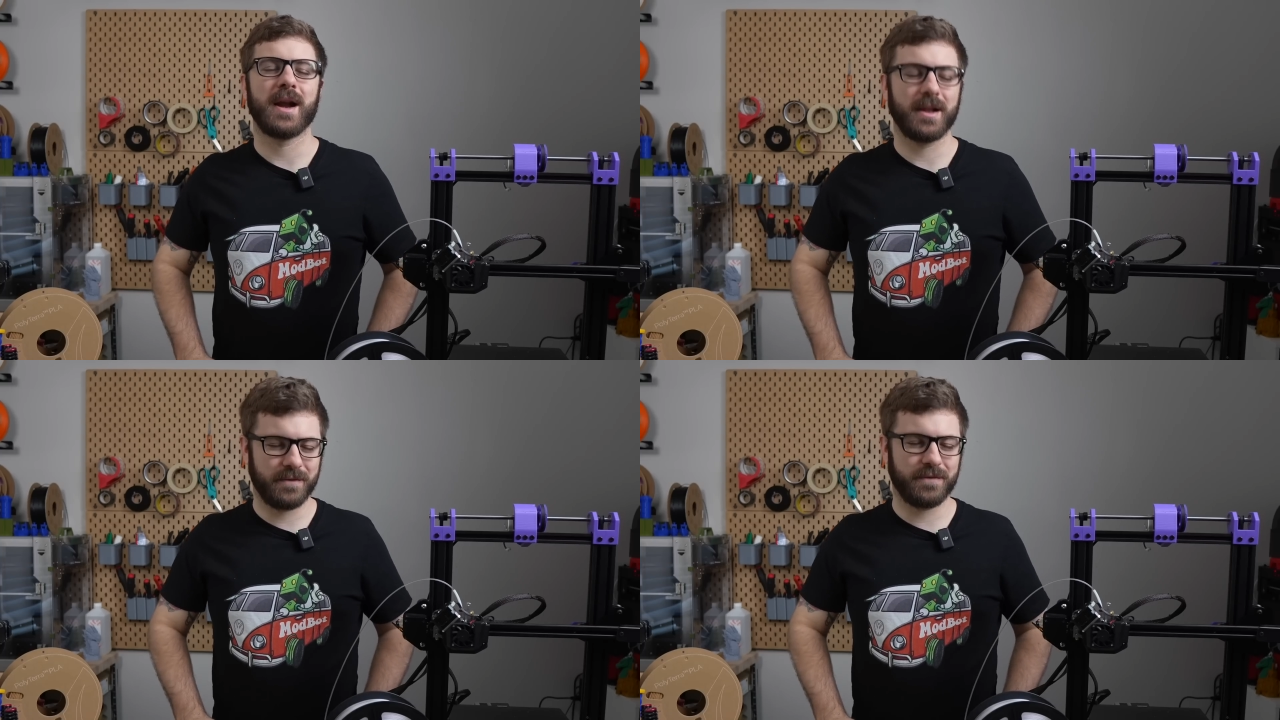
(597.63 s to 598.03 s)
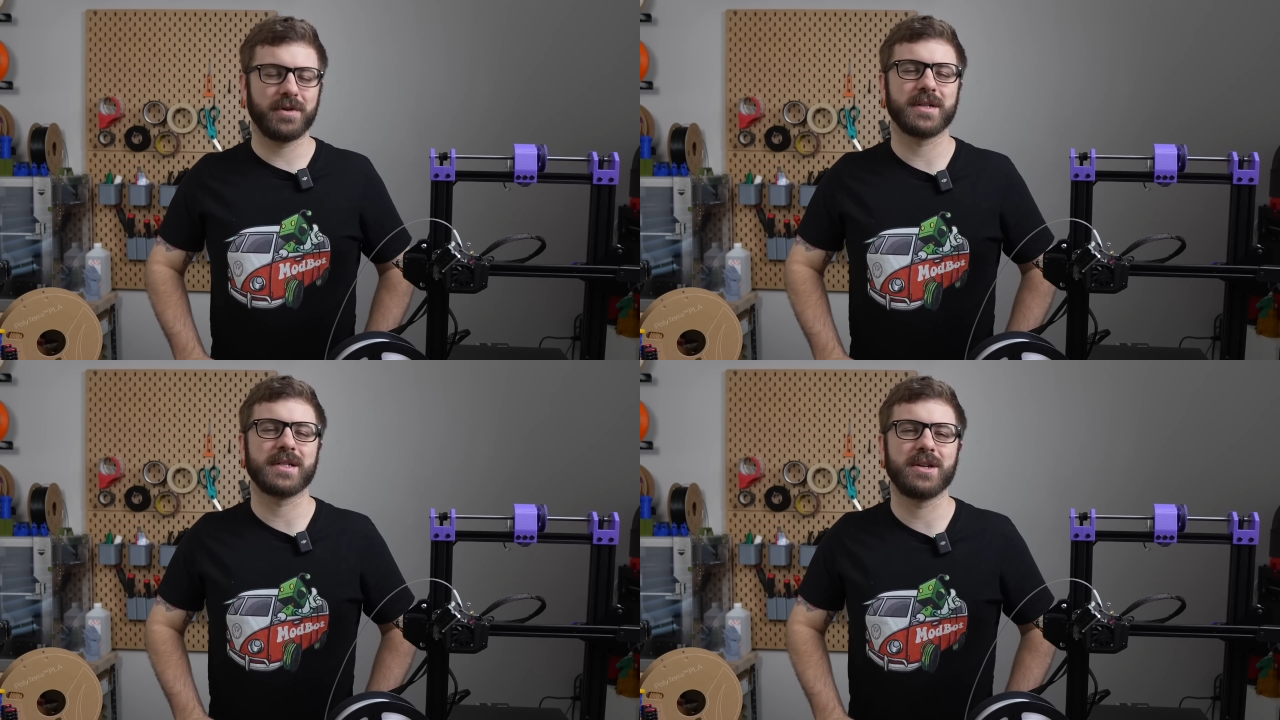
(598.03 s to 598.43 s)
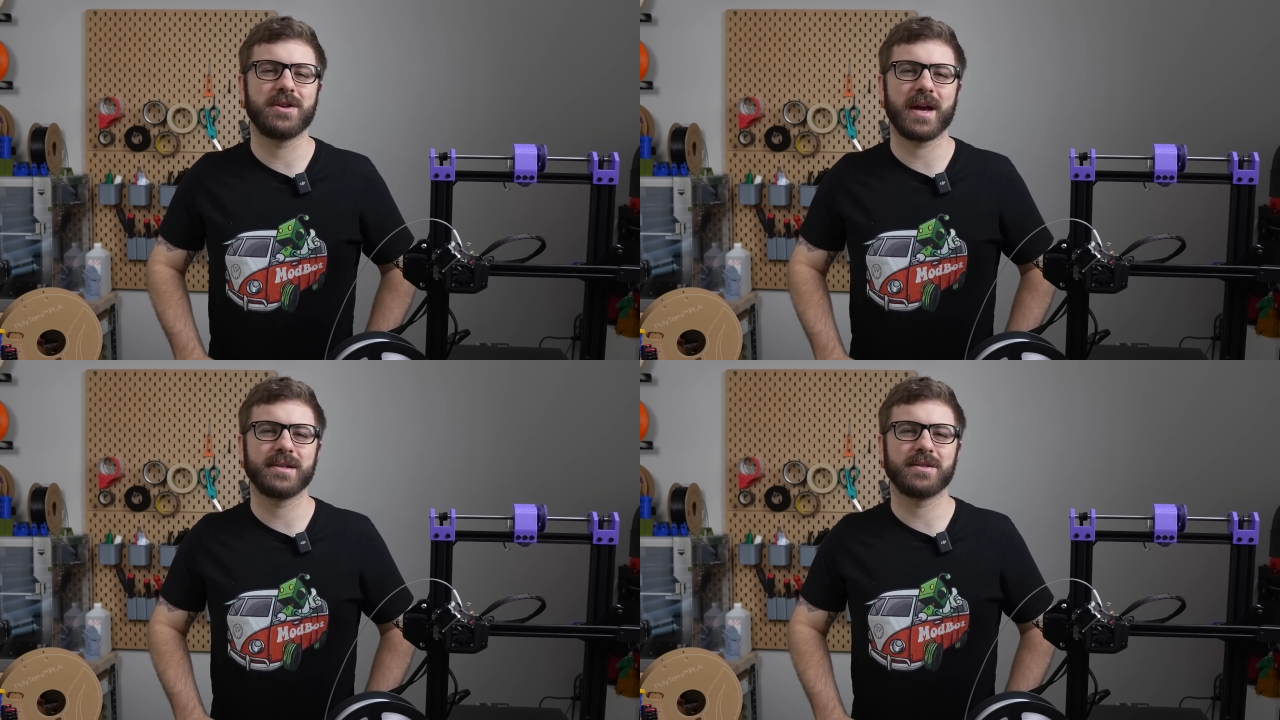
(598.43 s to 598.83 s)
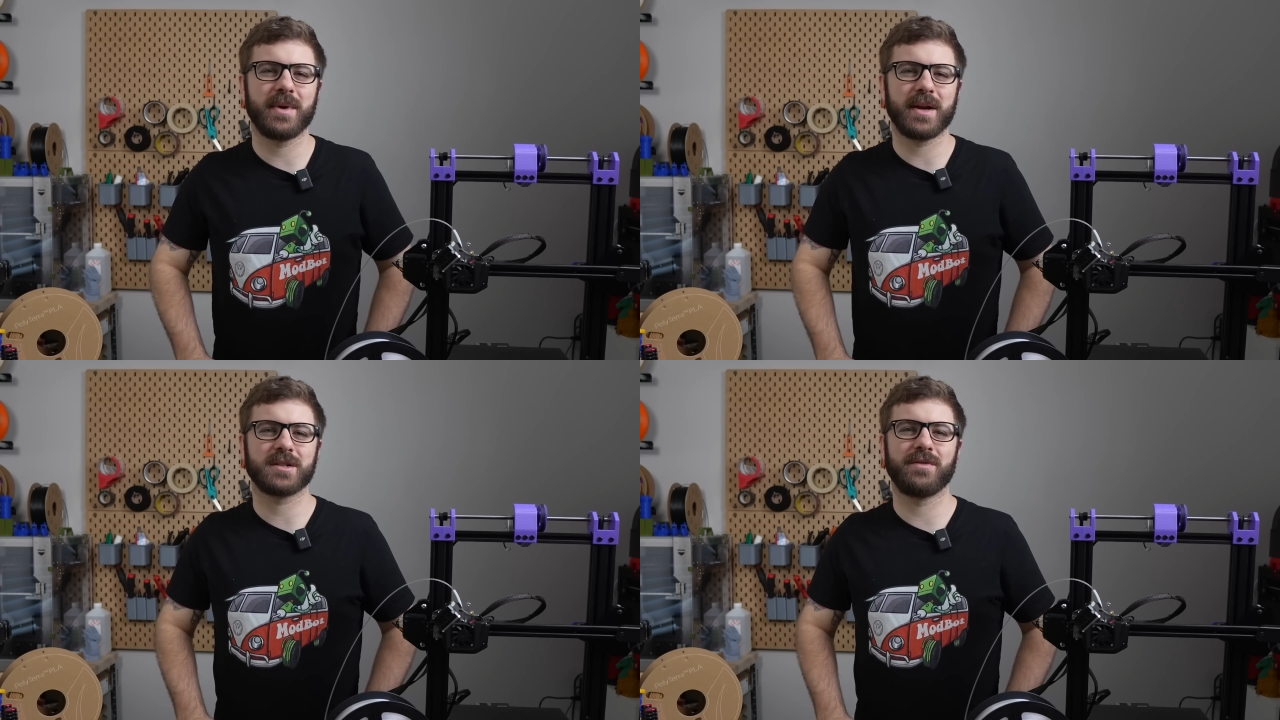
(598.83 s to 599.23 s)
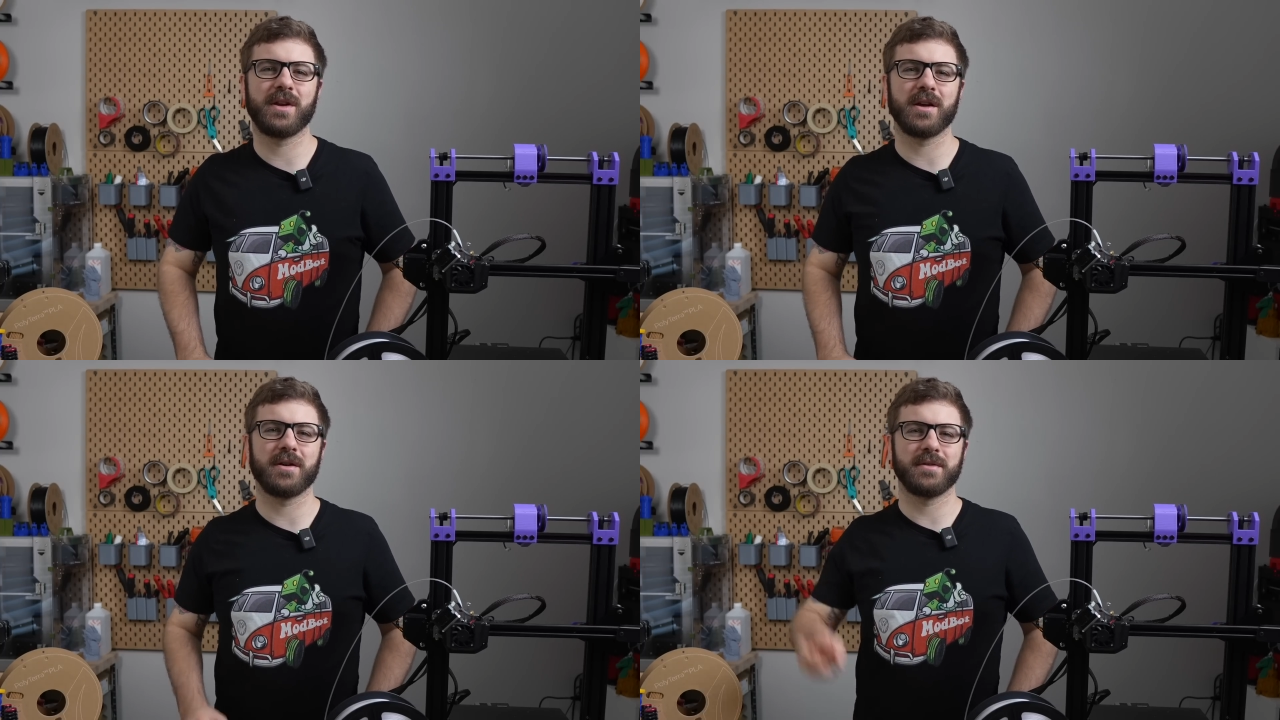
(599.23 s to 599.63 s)
and I look forward to seeing you guys in my next
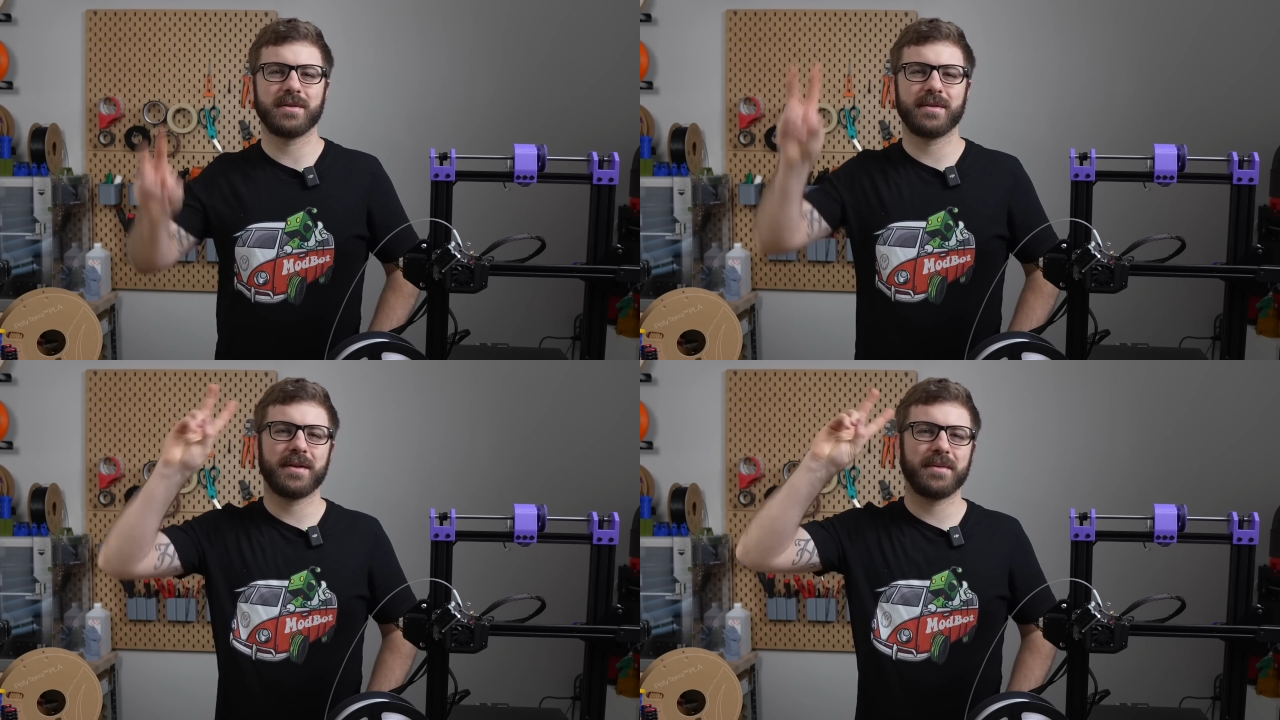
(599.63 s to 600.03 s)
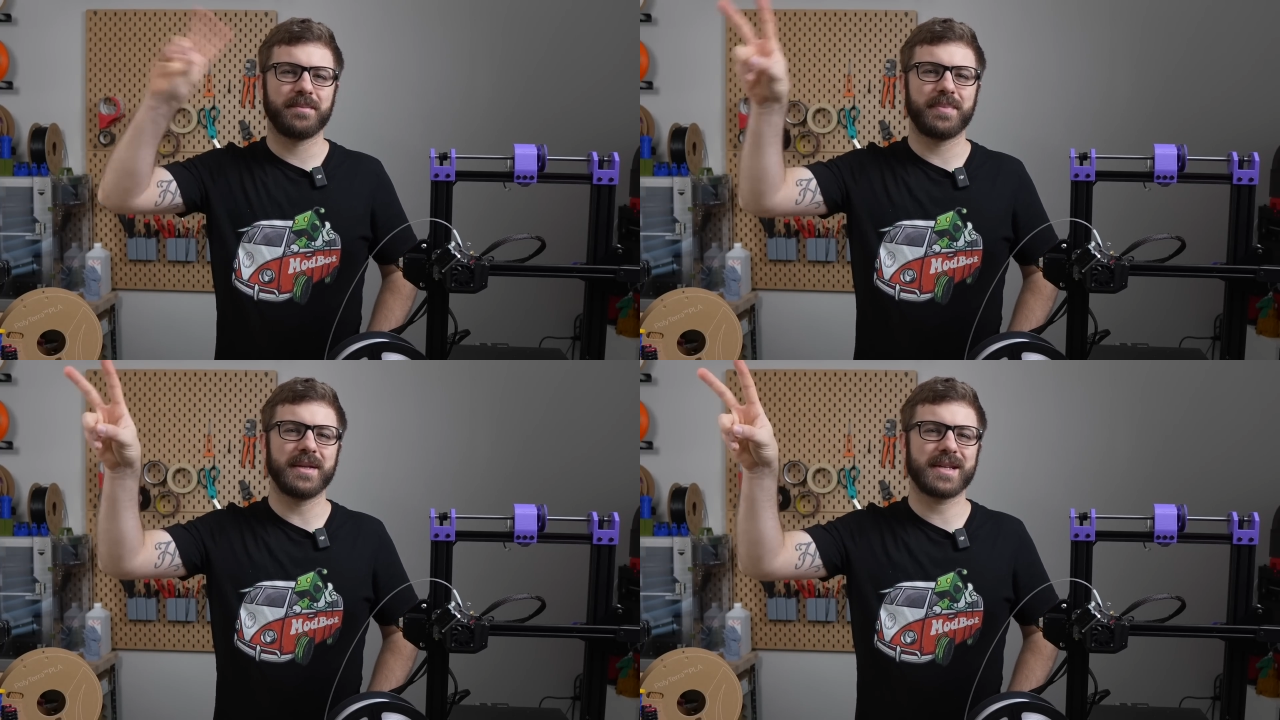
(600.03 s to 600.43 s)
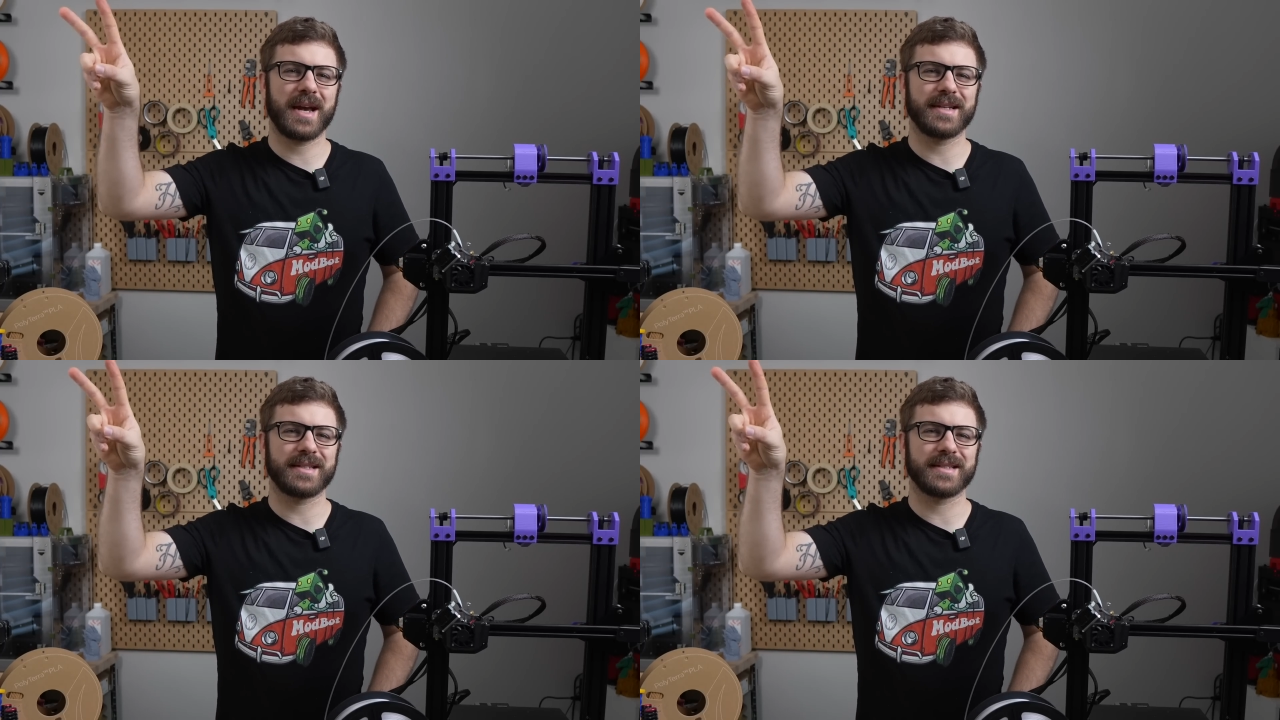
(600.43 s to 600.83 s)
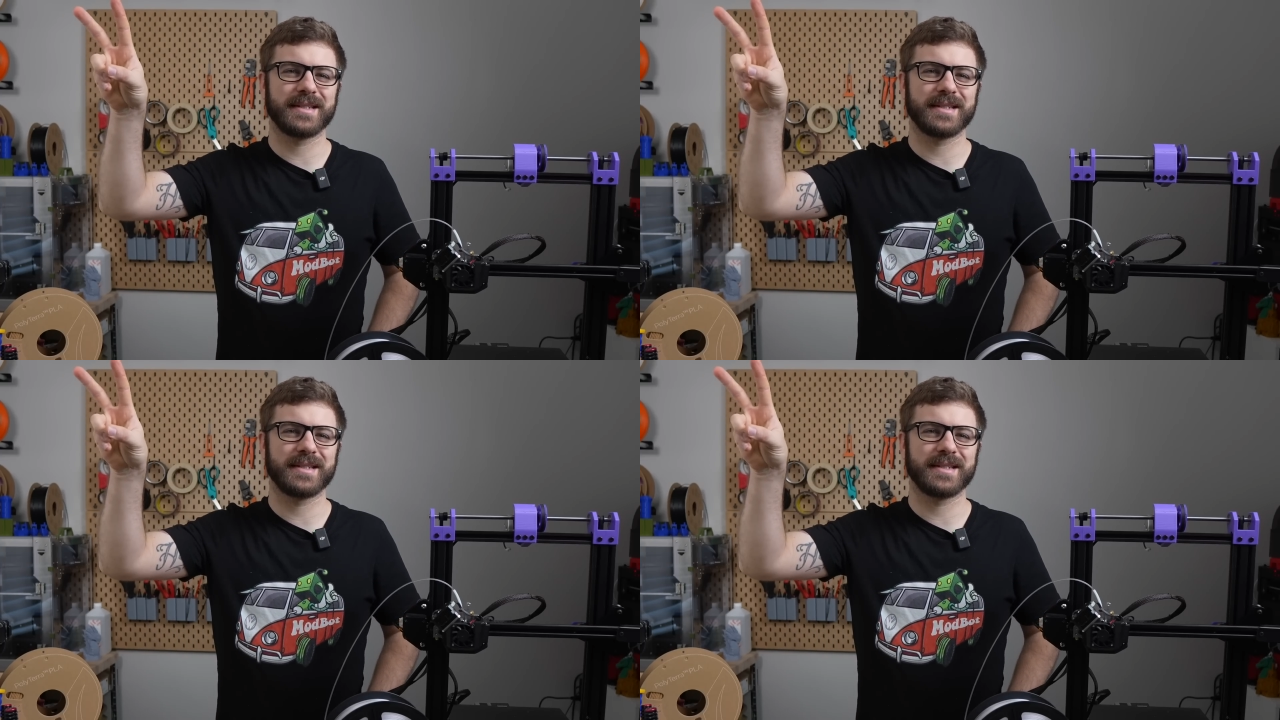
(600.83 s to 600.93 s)
video. Peace, guys!